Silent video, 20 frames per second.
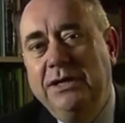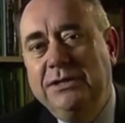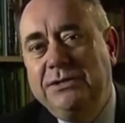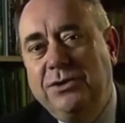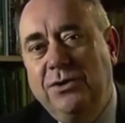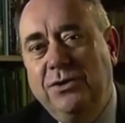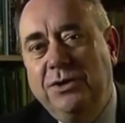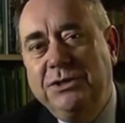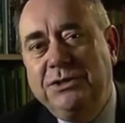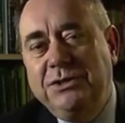
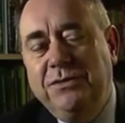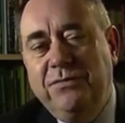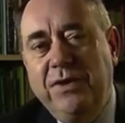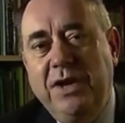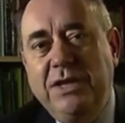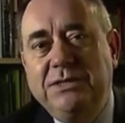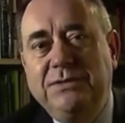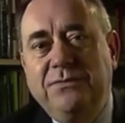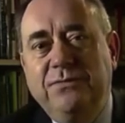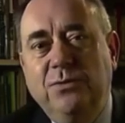Scottish
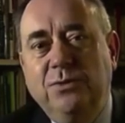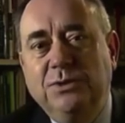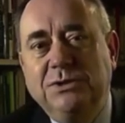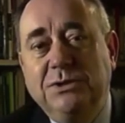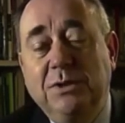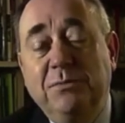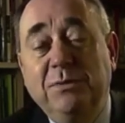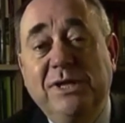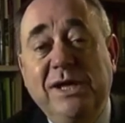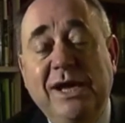Defence Force,
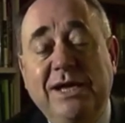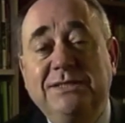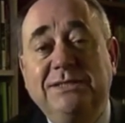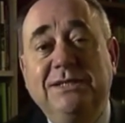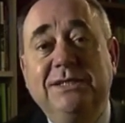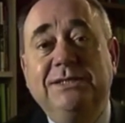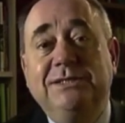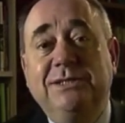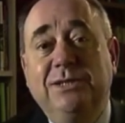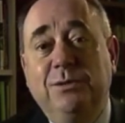some of the
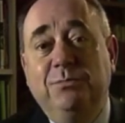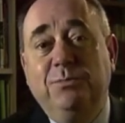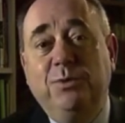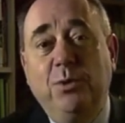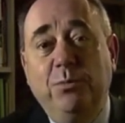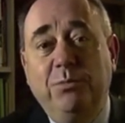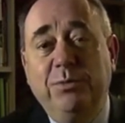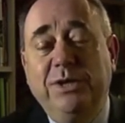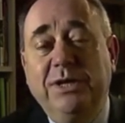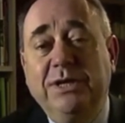assets that are
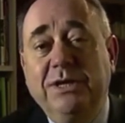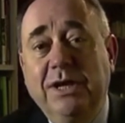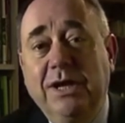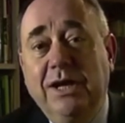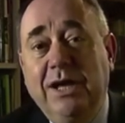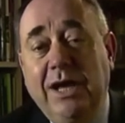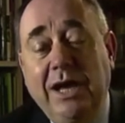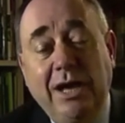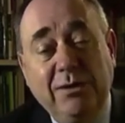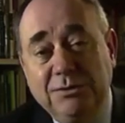appropriate.
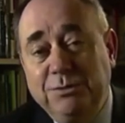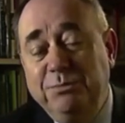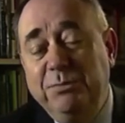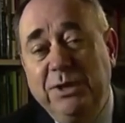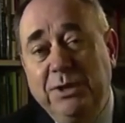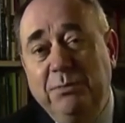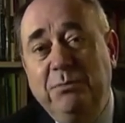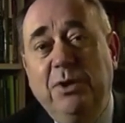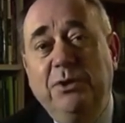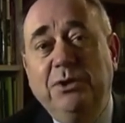I was
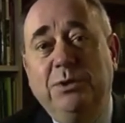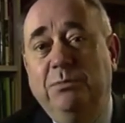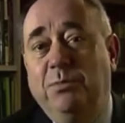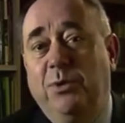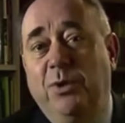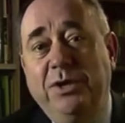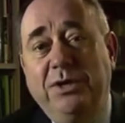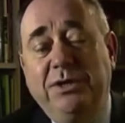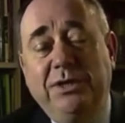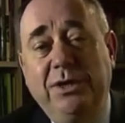merely about to
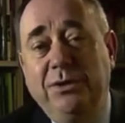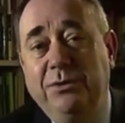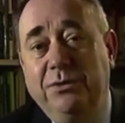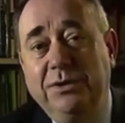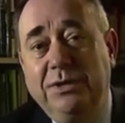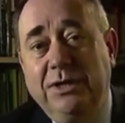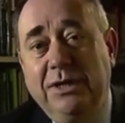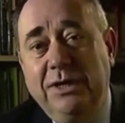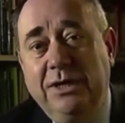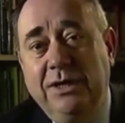point
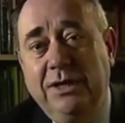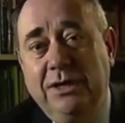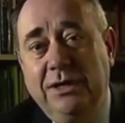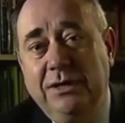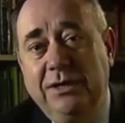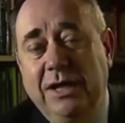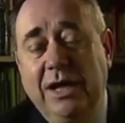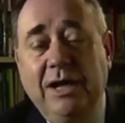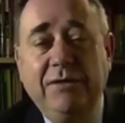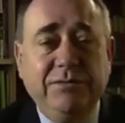out
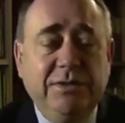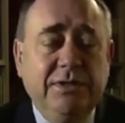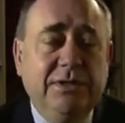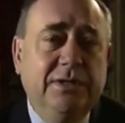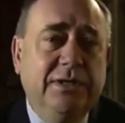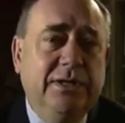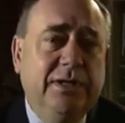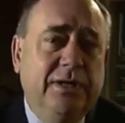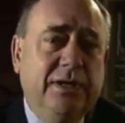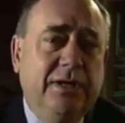that after
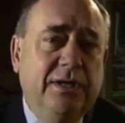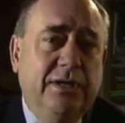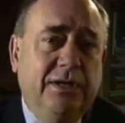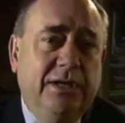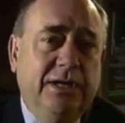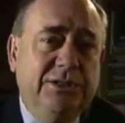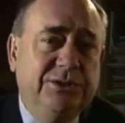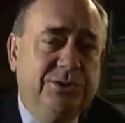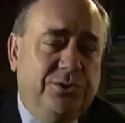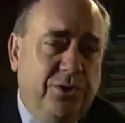the
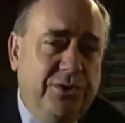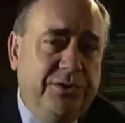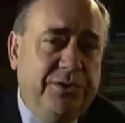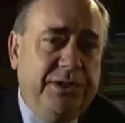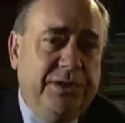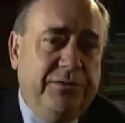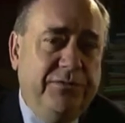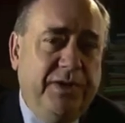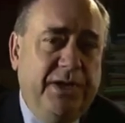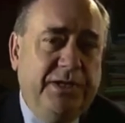
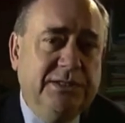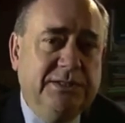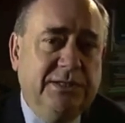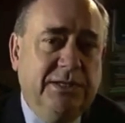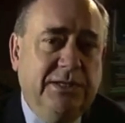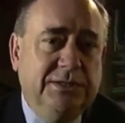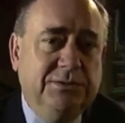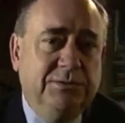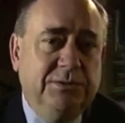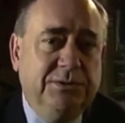extraordinary defence
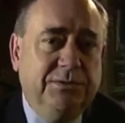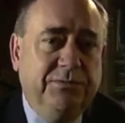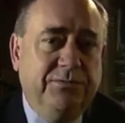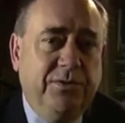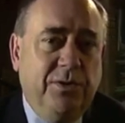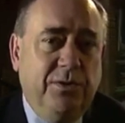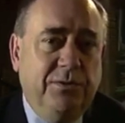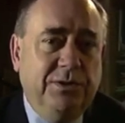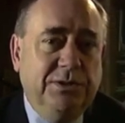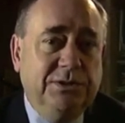cuts which have
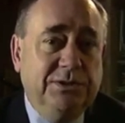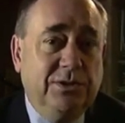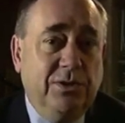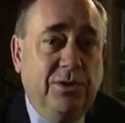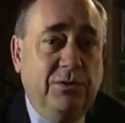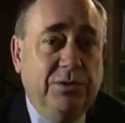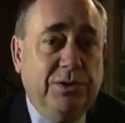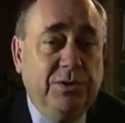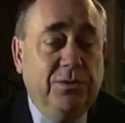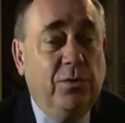fallen on
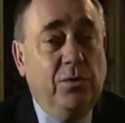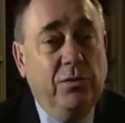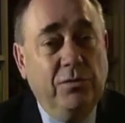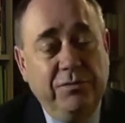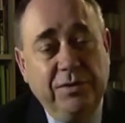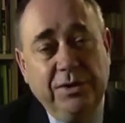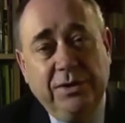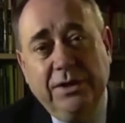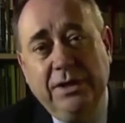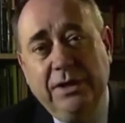Scotland
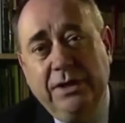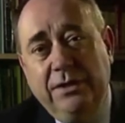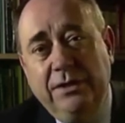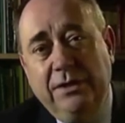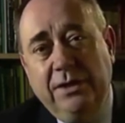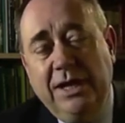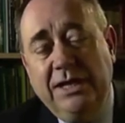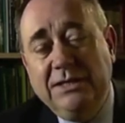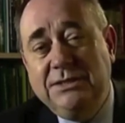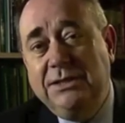over the
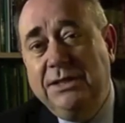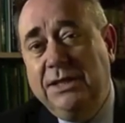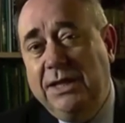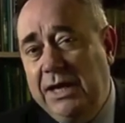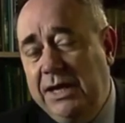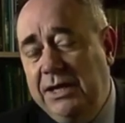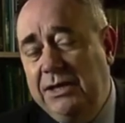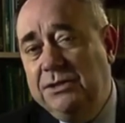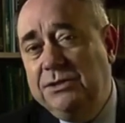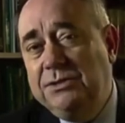last
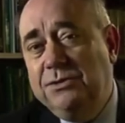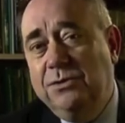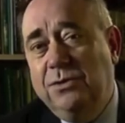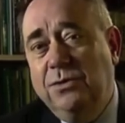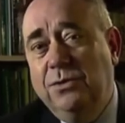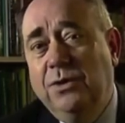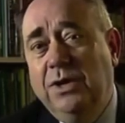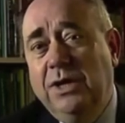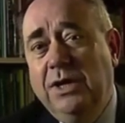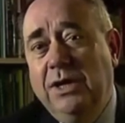decade or
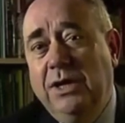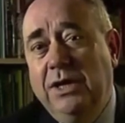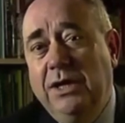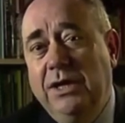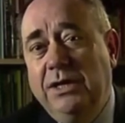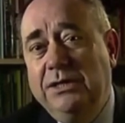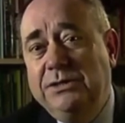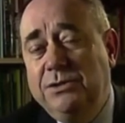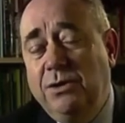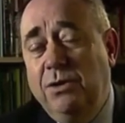so,
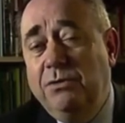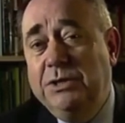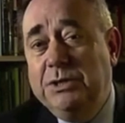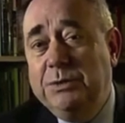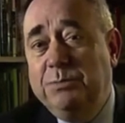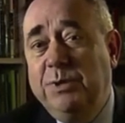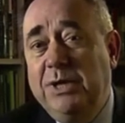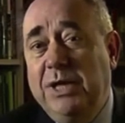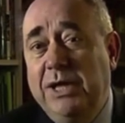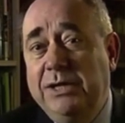Scotland
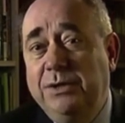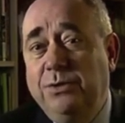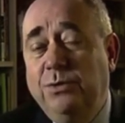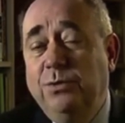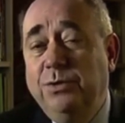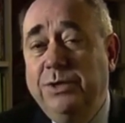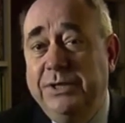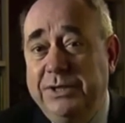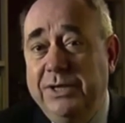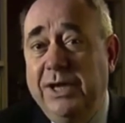has planned
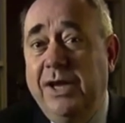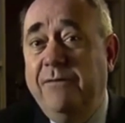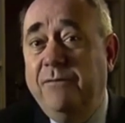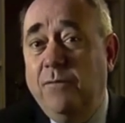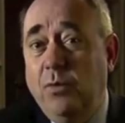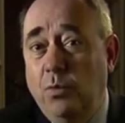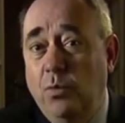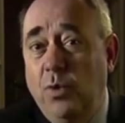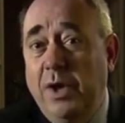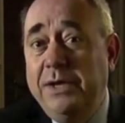only to have
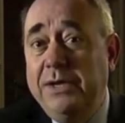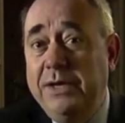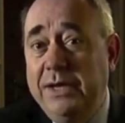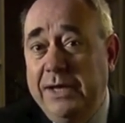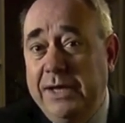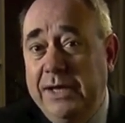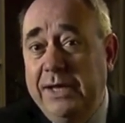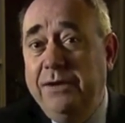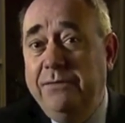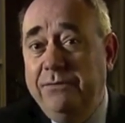one
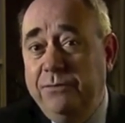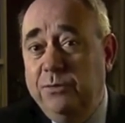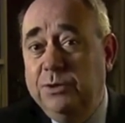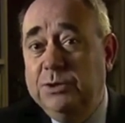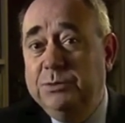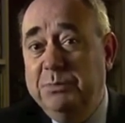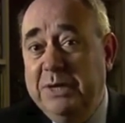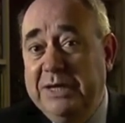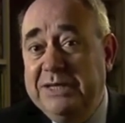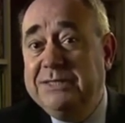Air
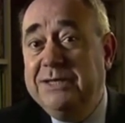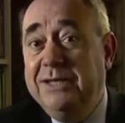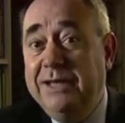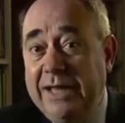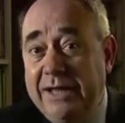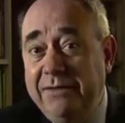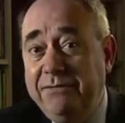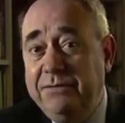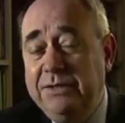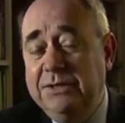Force base
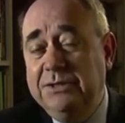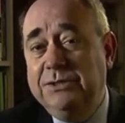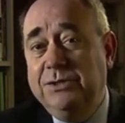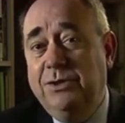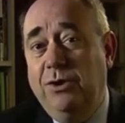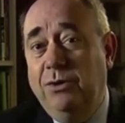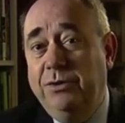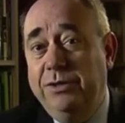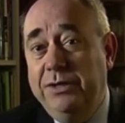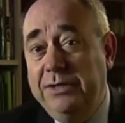left in
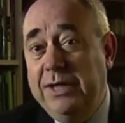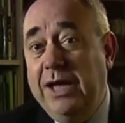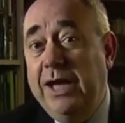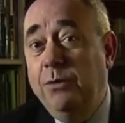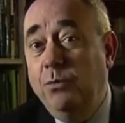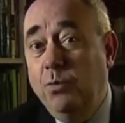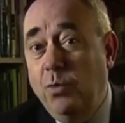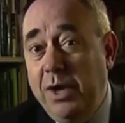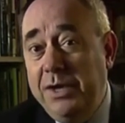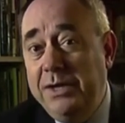Scotland
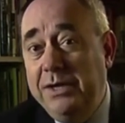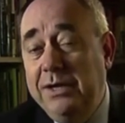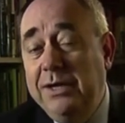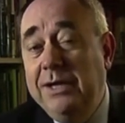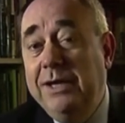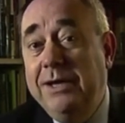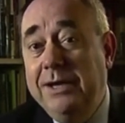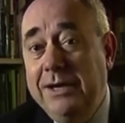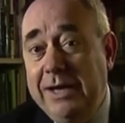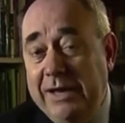and one
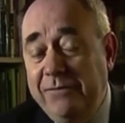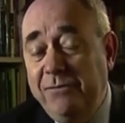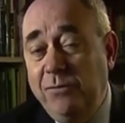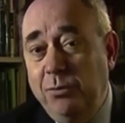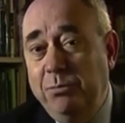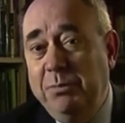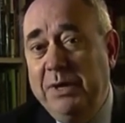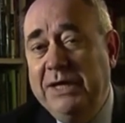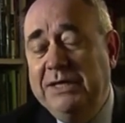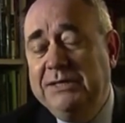
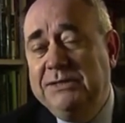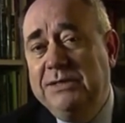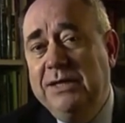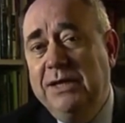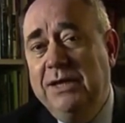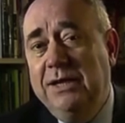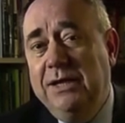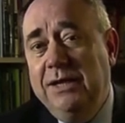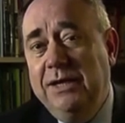naval base